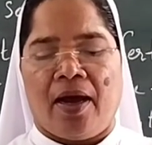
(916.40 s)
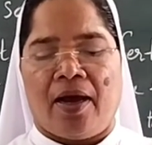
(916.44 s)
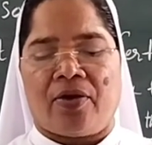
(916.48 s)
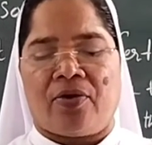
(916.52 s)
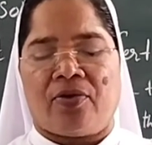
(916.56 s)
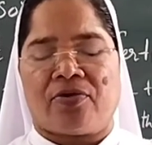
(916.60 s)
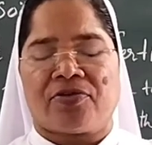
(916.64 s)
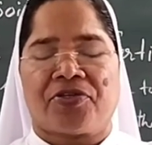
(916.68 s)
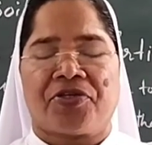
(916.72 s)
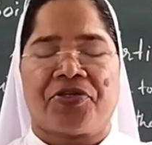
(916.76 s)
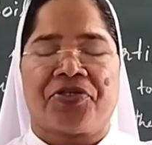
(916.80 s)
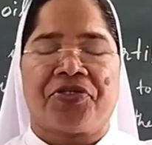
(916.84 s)

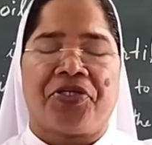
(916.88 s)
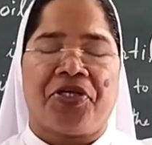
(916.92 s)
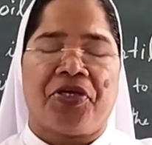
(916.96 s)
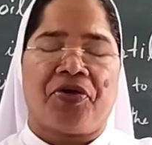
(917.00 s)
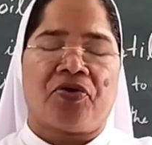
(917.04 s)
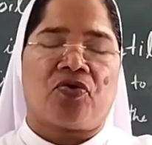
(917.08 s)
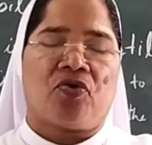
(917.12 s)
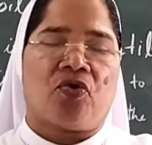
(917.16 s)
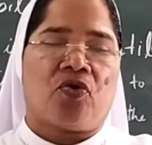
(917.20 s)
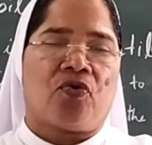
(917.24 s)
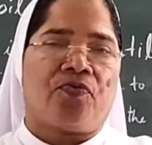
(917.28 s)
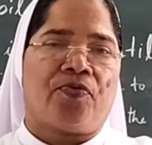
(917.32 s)
and also
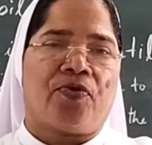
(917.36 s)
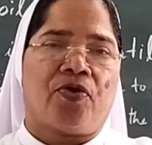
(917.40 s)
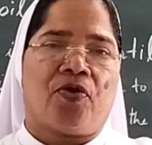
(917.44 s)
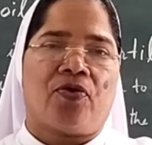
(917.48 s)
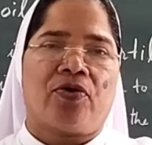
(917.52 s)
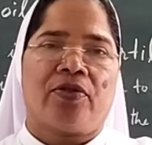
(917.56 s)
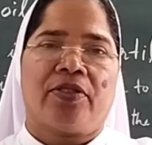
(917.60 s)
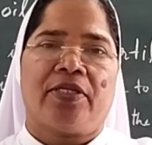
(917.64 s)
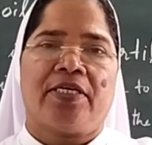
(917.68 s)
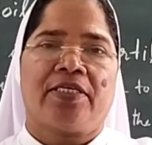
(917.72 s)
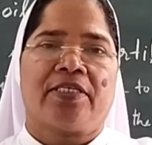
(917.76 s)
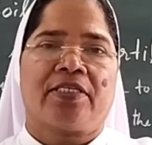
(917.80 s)
tea, coffee,
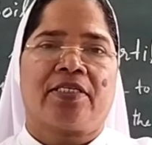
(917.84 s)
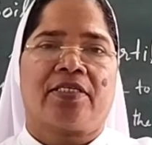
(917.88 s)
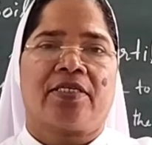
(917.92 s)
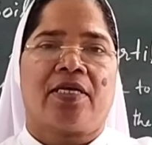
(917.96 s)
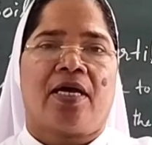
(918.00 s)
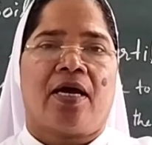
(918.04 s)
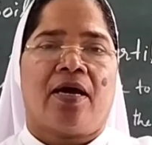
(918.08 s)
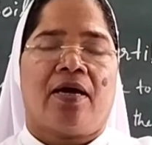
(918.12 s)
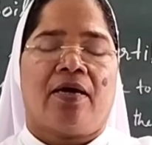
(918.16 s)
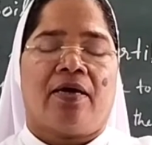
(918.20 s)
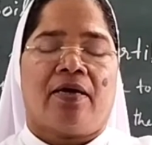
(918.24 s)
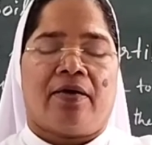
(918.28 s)
all this,
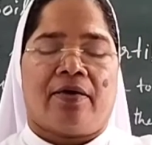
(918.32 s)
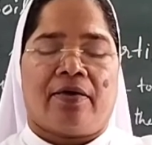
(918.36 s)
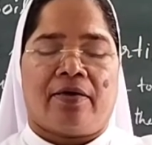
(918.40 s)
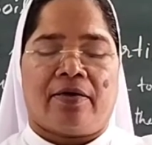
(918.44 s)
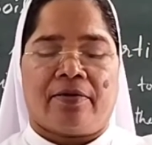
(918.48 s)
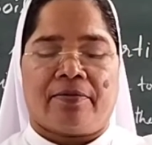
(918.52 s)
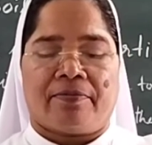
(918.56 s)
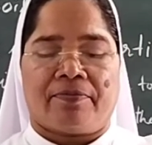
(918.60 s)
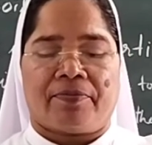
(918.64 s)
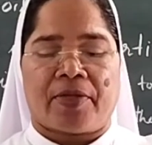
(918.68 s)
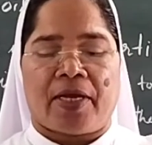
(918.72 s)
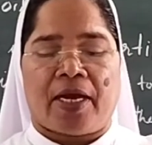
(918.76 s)

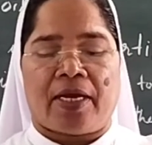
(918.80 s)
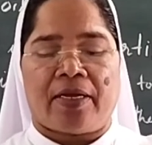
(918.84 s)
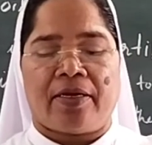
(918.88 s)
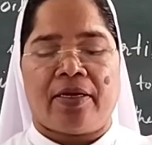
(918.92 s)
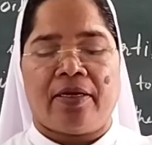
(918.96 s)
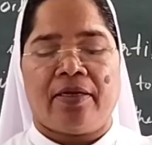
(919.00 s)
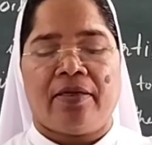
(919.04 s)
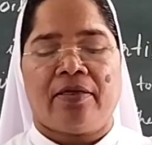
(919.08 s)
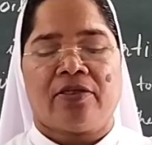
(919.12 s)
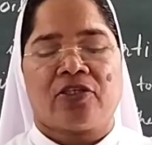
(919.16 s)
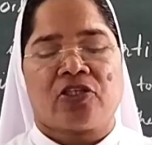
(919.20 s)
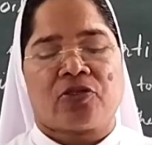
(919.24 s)

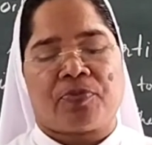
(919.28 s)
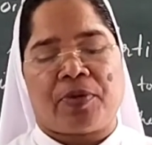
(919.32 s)
and